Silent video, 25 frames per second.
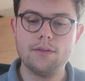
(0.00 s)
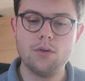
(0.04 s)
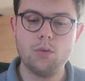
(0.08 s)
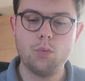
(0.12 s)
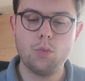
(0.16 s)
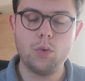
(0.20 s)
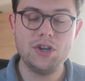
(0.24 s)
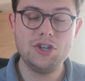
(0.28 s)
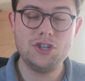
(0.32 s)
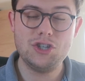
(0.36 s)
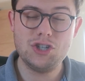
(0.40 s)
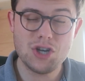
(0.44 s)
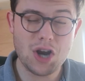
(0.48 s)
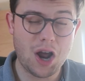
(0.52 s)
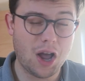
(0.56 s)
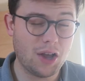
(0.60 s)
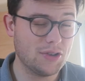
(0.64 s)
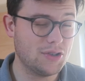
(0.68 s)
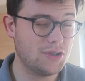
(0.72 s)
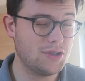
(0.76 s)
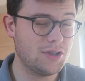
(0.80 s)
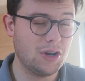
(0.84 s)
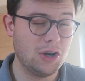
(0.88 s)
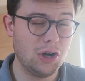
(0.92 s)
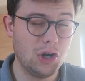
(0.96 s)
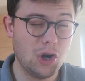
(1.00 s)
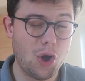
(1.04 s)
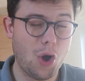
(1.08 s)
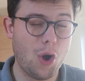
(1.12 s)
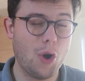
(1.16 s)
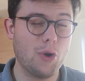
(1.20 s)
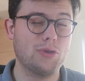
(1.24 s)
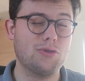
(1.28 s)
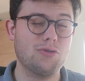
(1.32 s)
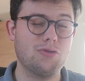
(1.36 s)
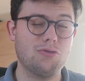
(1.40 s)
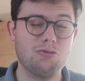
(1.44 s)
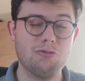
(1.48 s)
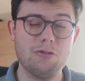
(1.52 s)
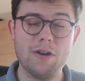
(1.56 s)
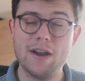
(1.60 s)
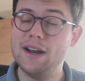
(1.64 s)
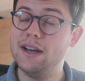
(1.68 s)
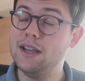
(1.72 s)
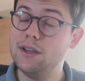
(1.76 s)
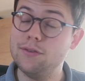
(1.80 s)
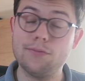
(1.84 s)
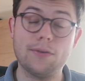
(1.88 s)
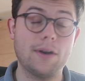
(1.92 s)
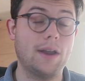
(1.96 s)
We just looked
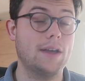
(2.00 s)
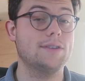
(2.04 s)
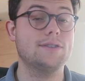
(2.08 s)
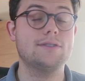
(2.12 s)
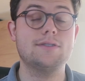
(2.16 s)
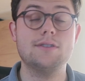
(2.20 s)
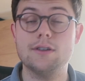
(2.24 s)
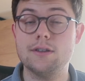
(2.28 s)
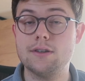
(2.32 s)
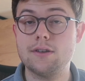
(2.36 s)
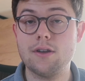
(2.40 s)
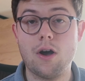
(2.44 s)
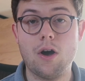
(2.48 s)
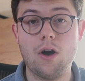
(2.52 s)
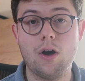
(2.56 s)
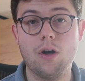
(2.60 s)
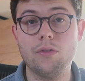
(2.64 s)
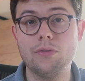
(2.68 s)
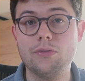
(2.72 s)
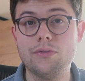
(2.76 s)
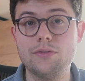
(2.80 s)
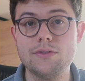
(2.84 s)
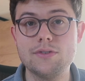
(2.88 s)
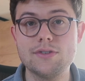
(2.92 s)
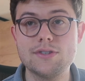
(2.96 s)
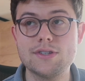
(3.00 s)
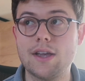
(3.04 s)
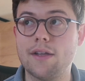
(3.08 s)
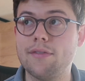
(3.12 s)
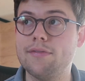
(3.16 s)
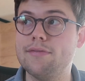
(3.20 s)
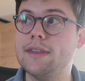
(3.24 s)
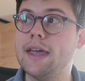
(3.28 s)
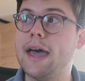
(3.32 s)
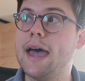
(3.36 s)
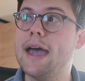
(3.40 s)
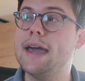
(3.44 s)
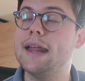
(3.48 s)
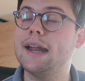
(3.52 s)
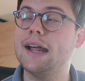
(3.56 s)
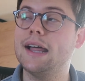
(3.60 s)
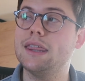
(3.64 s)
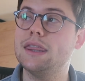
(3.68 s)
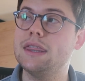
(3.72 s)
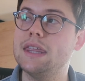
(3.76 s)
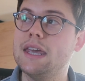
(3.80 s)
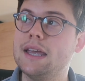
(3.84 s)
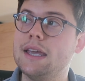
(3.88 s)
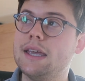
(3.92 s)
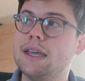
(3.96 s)
really flustered on Sunday. And I
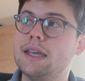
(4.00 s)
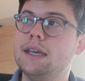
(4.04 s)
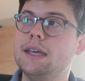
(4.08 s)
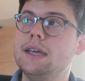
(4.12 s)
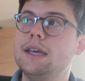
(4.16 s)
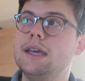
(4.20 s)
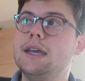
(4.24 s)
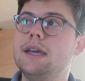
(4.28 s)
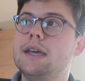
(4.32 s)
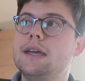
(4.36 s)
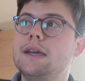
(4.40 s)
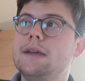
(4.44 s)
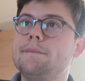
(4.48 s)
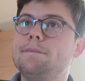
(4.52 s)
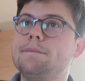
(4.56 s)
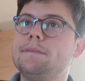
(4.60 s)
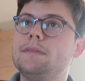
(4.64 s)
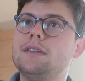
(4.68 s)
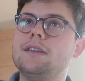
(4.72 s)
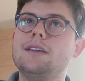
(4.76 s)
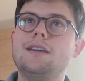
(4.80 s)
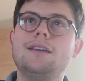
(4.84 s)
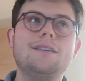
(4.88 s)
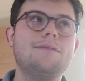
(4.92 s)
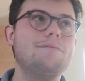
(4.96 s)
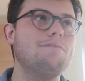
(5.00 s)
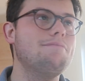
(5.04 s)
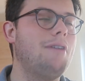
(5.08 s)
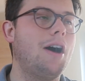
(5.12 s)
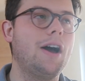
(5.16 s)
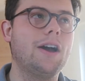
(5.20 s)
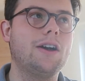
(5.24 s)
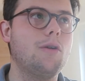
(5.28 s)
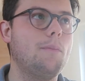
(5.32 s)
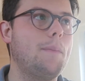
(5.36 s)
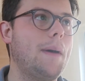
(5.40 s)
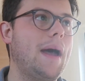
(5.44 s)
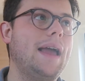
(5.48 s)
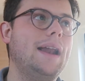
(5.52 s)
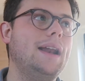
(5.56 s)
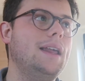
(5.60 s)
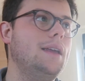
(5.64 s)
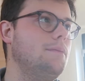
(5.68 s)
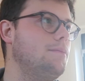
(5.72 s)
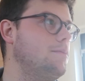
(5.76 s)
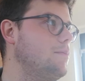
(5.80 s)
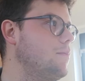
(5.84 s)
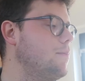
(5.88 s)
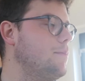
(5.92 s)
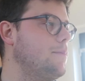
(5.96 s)
think Michael
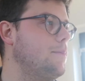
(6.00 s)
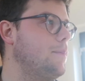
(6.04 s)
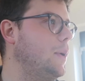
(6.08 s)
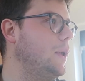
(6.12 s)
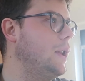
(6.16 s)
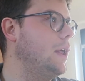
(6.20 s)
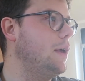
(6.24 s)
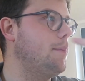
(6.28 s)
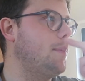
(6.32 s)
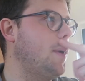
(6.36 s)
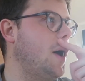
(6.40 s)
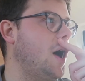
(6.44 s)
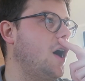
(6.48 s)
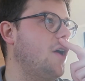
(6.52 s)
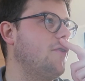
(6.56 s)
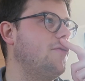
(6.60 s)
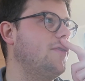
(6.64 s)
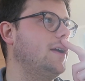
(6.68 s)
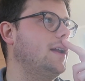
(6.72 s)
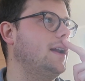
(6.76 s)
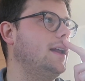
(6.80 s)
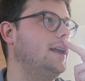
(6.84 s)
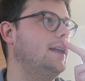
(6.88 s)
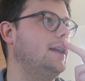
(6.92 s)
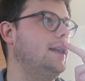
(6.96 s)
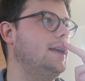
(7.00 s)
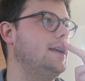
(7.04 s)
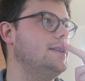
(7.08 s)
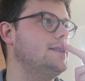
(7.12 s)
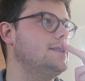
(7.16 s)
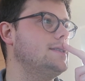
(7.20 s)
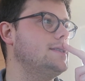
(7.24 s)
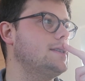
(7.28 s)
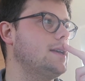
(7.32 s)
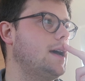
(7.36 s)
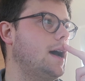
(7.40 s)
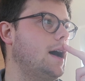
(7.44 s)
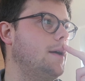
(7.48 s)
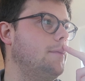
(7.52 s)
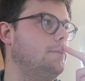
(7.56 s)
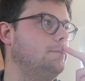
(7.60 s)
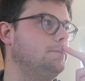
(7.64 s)
Bailey put it perfectly in his